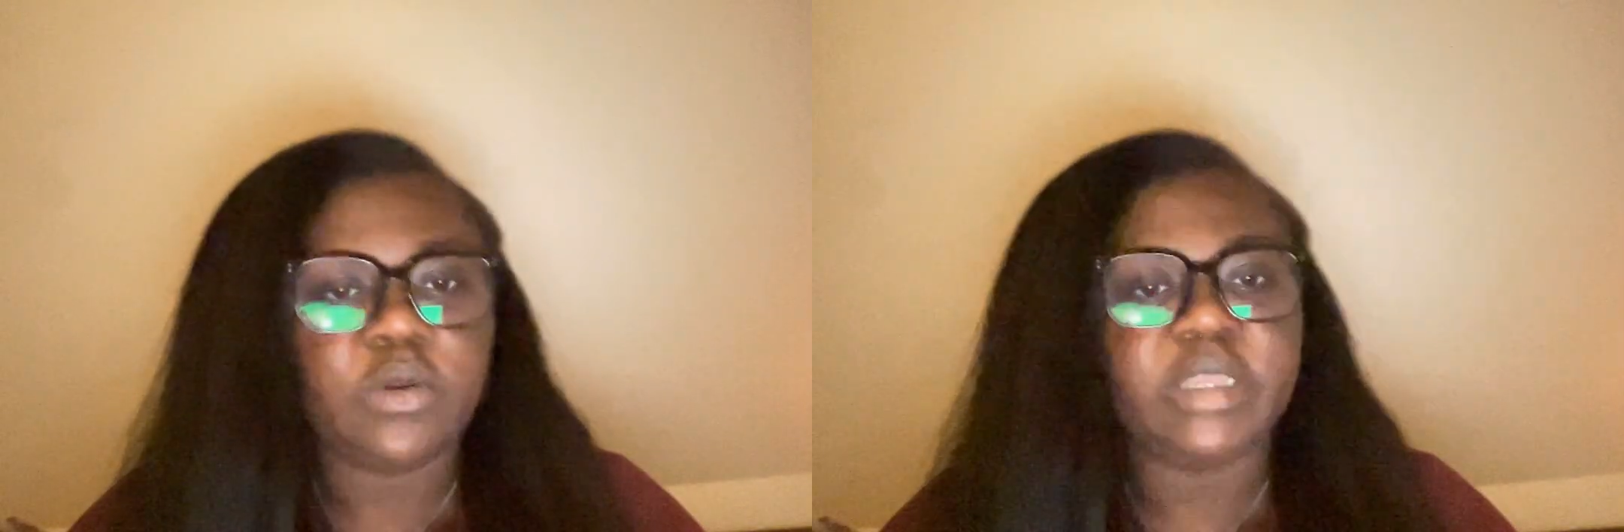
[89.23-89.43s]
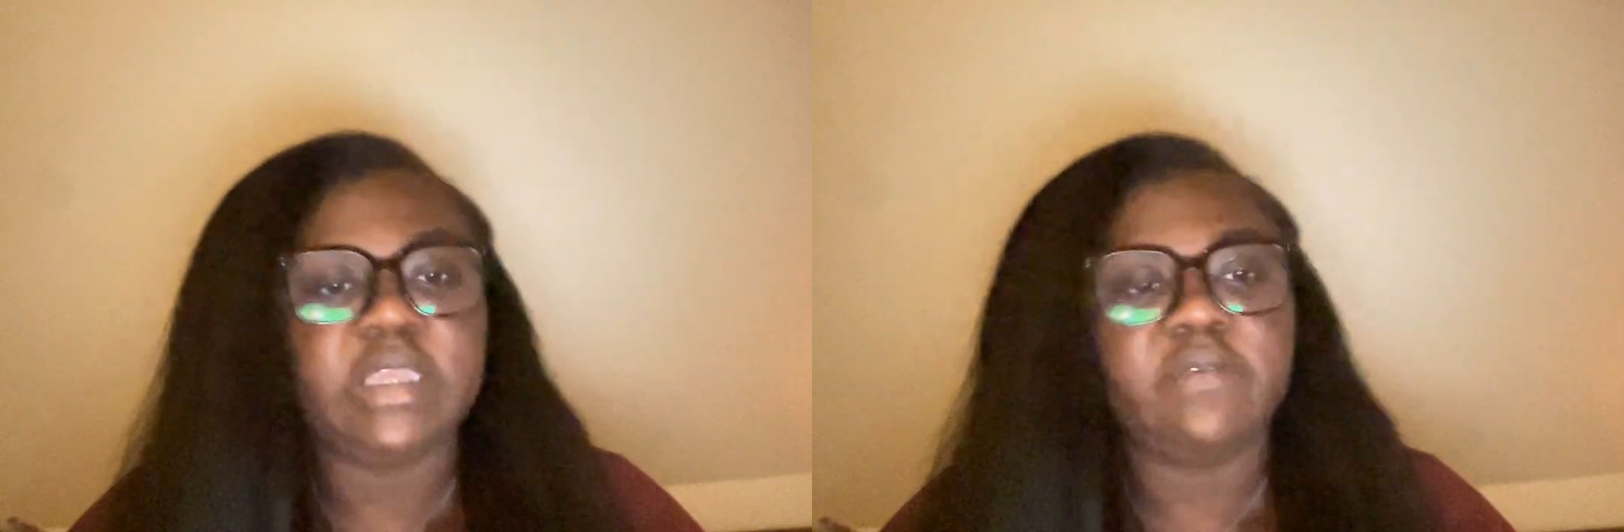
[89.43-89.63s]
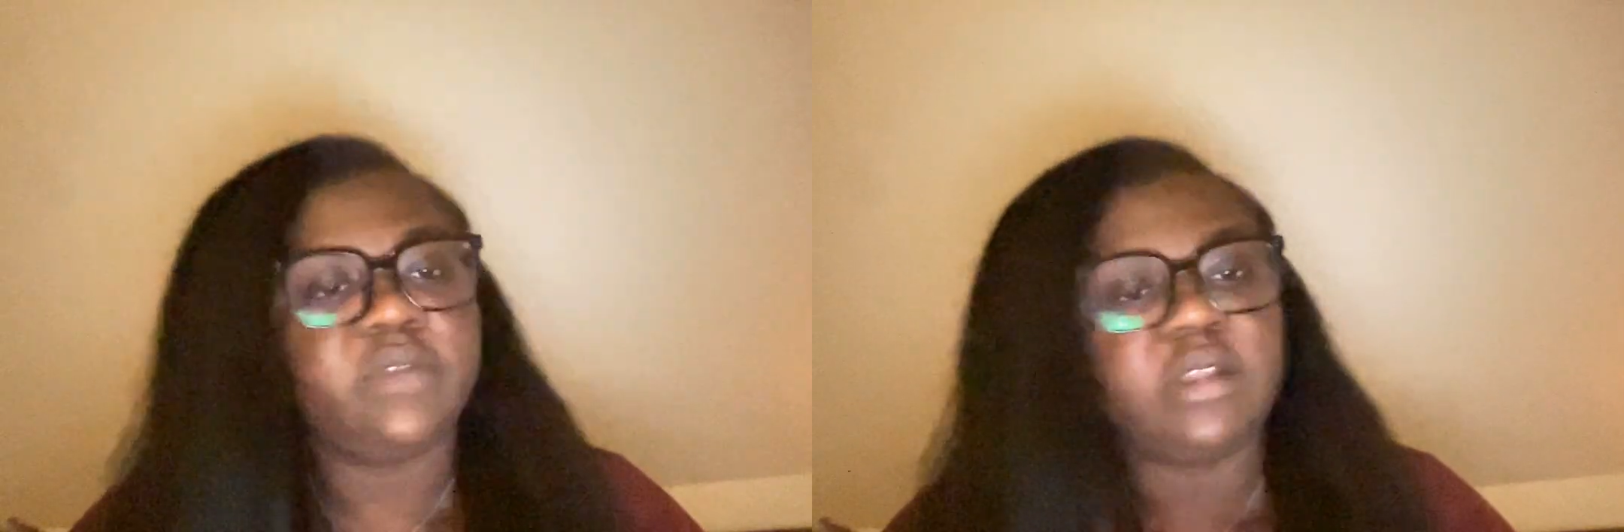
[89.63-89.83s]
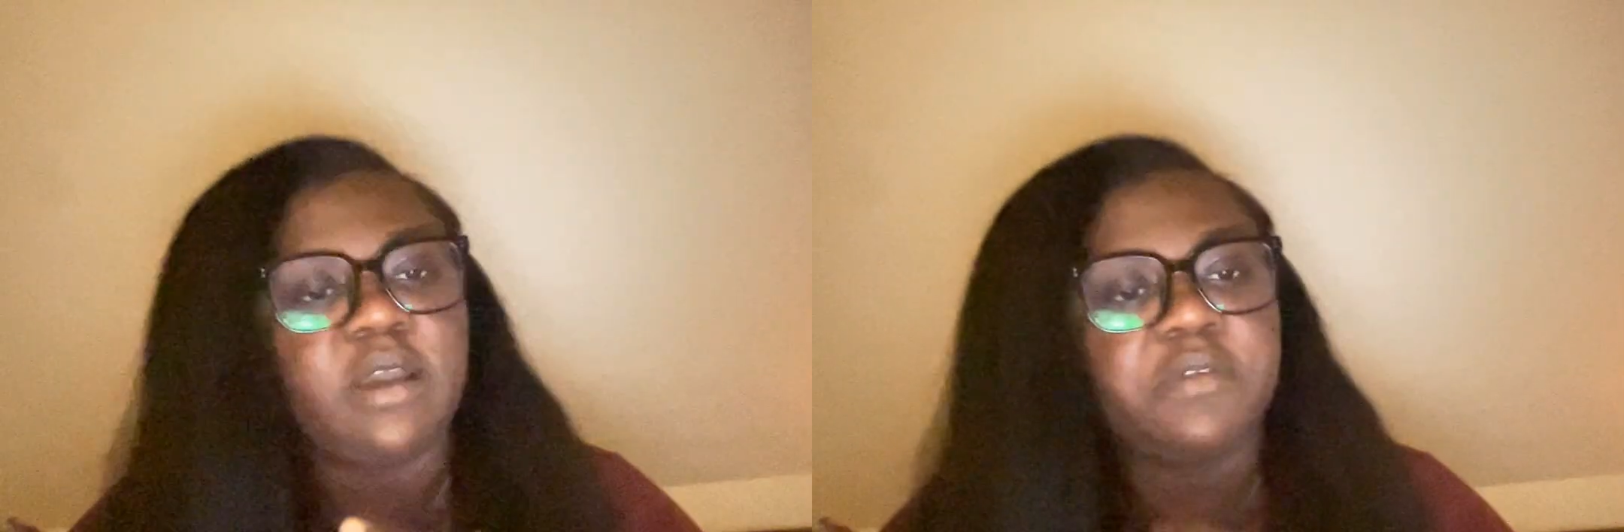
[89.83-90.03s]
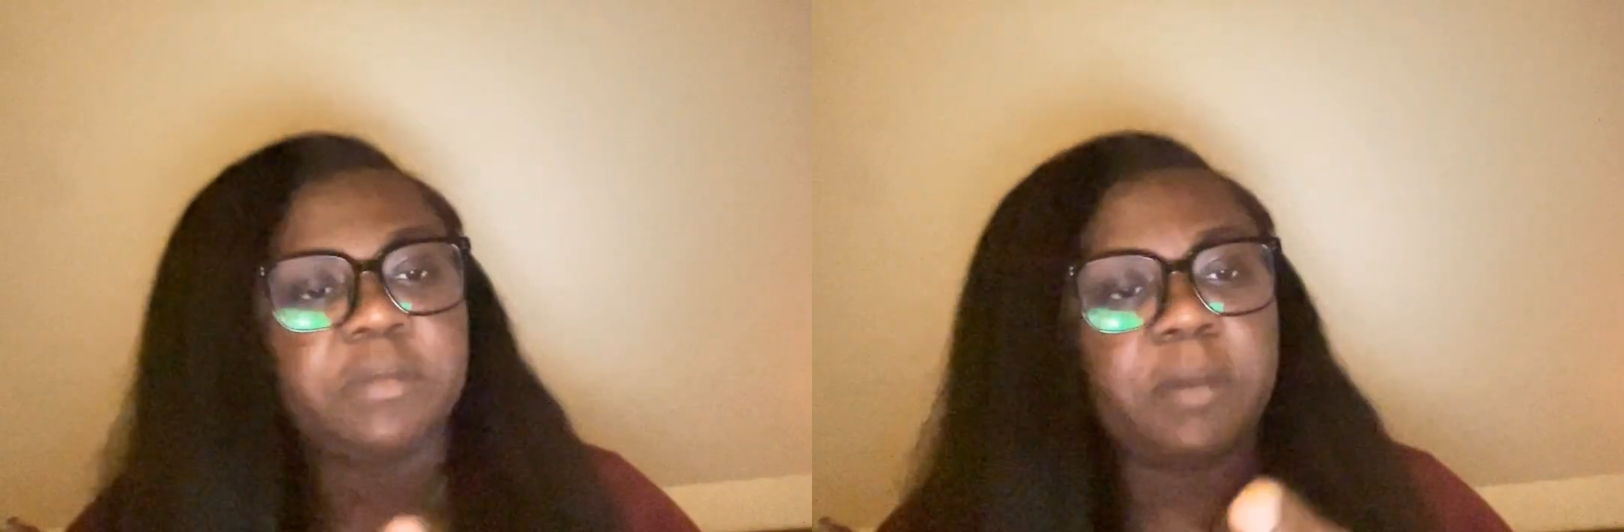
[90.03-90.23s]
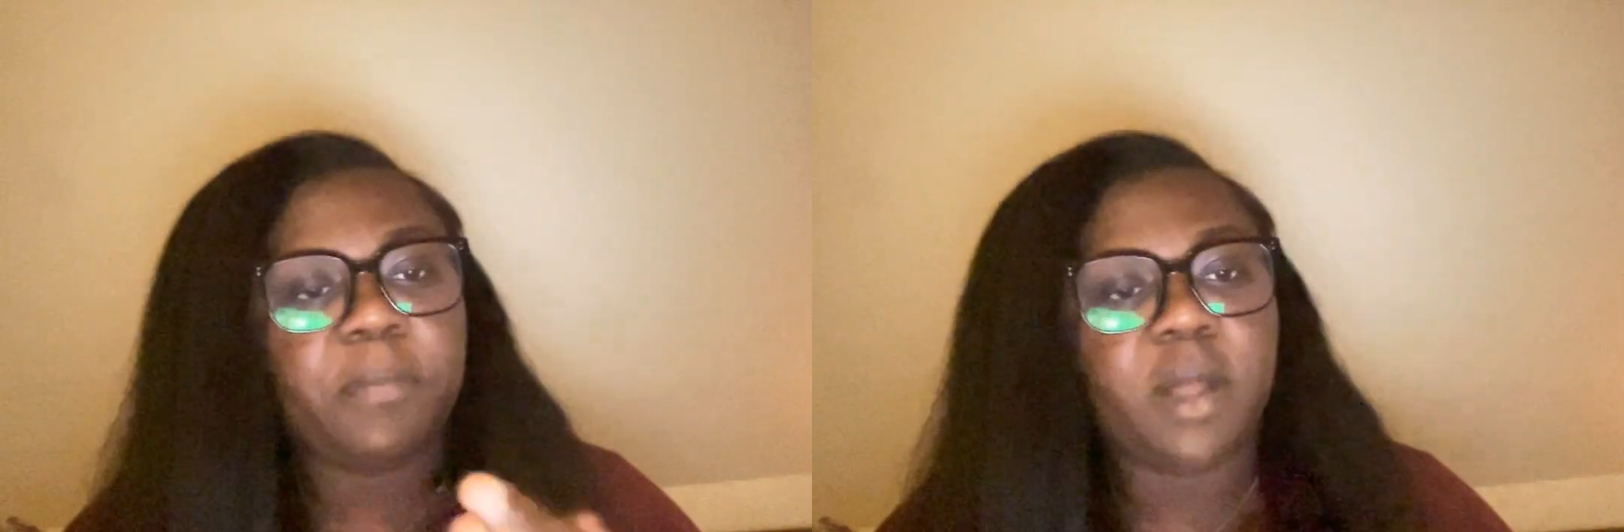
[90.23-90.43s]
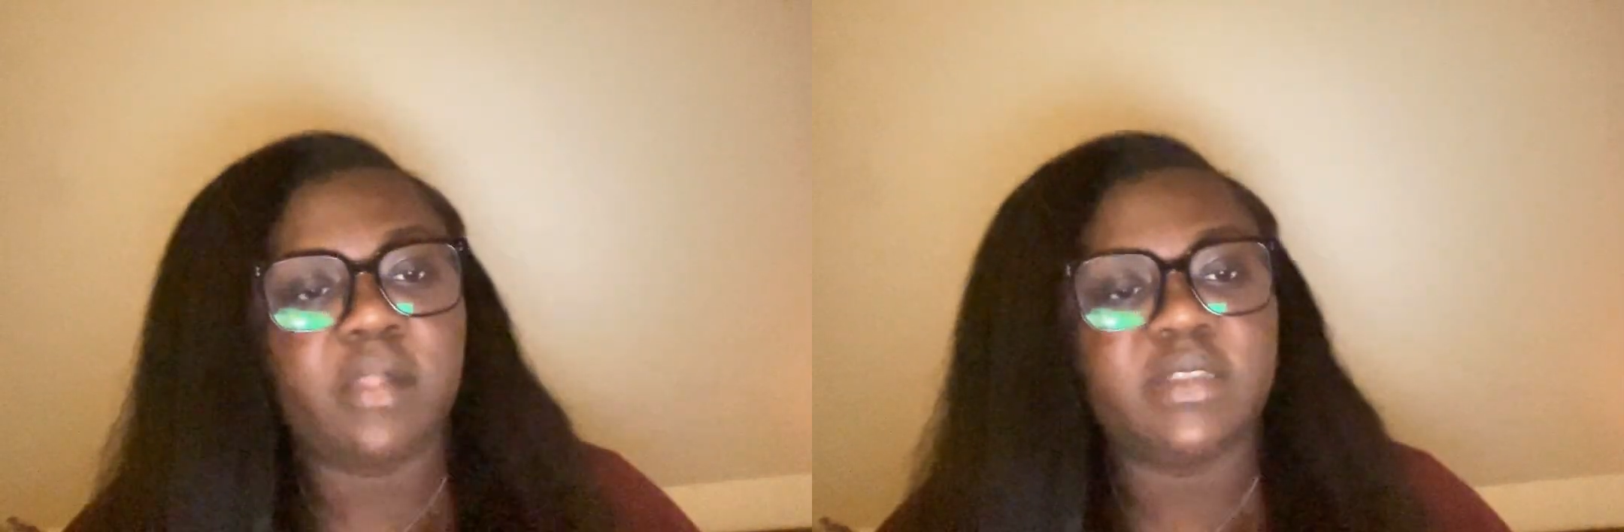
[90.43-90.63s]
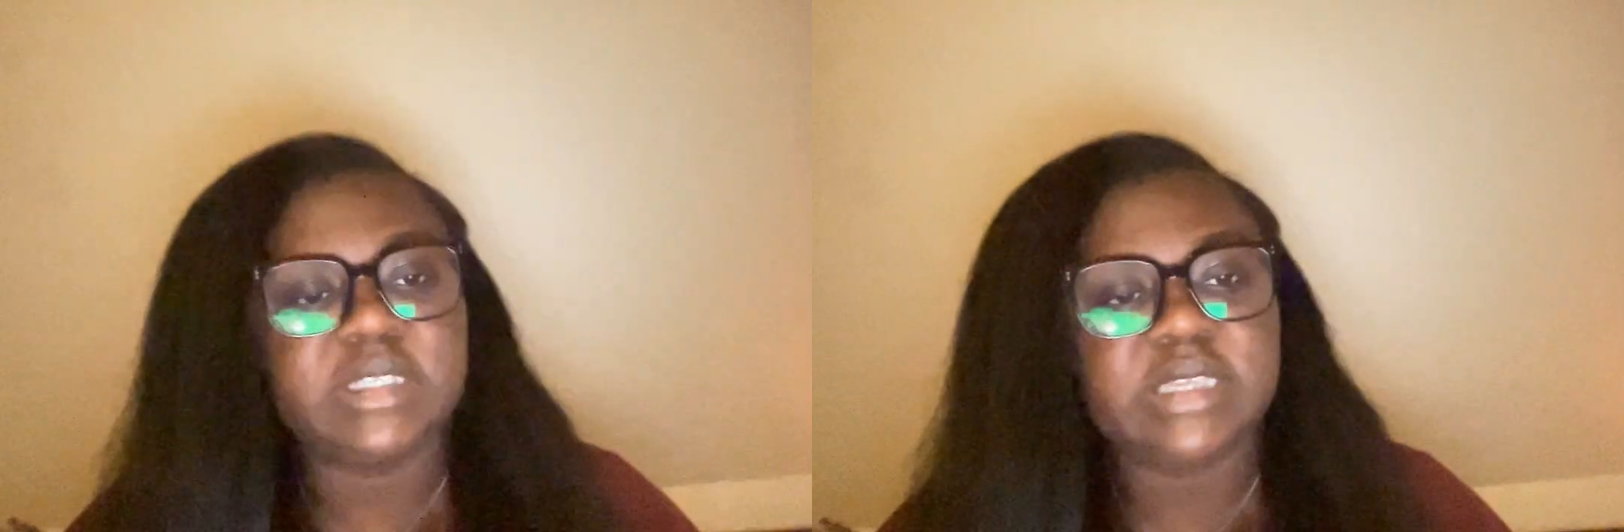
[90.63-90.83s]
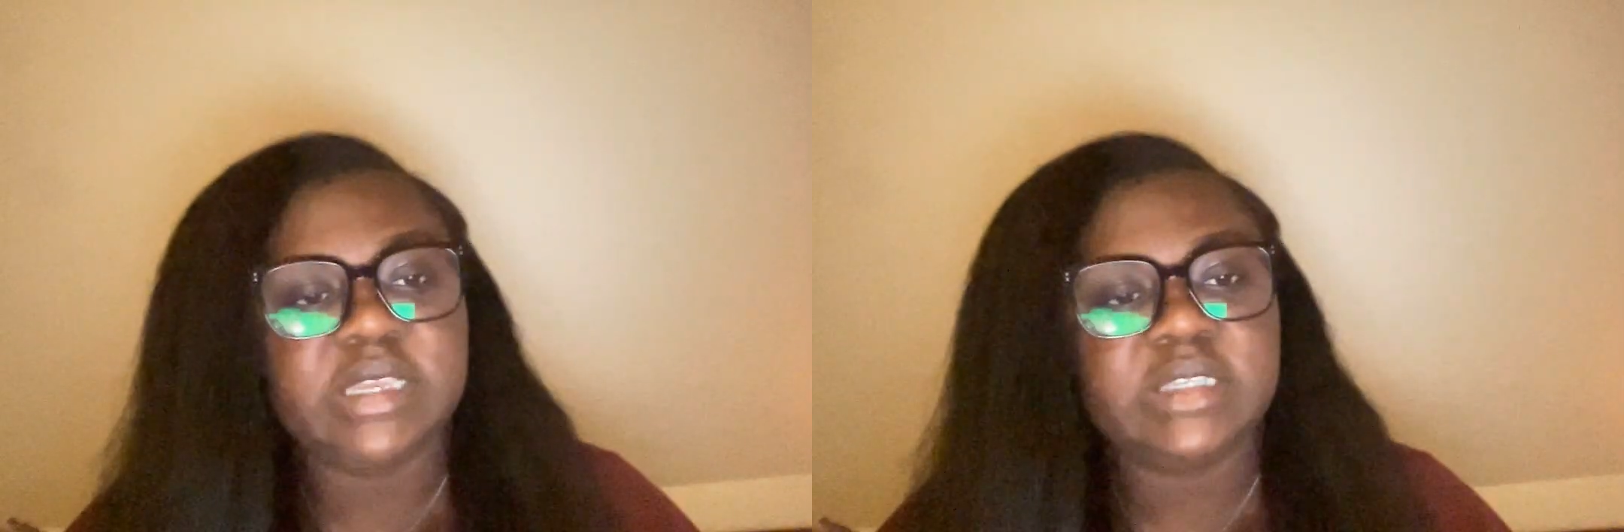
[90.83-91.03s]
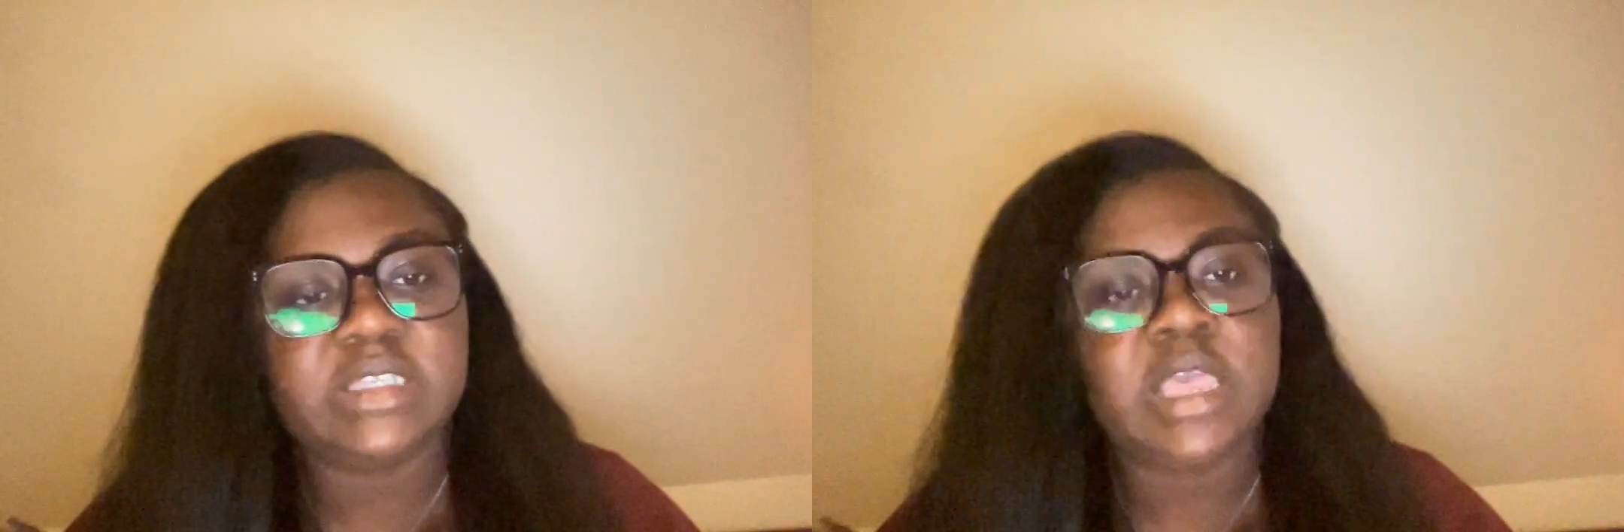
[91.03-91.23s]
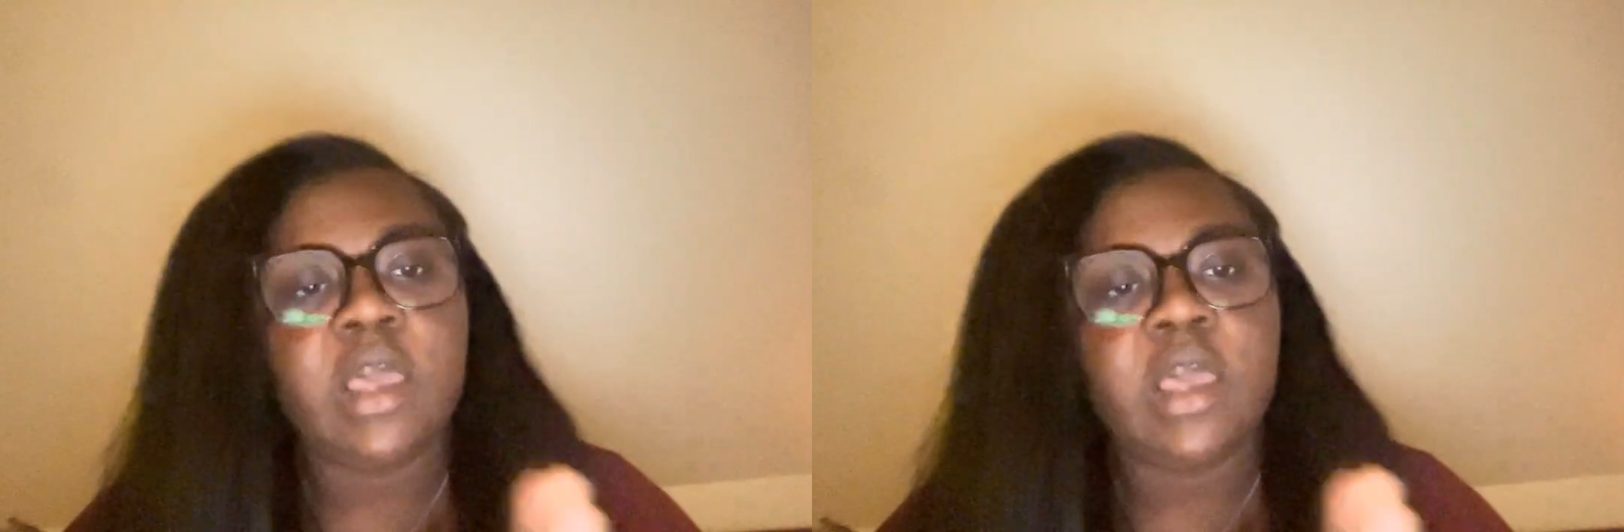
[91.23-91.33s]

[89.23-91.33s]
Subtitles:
or even government policies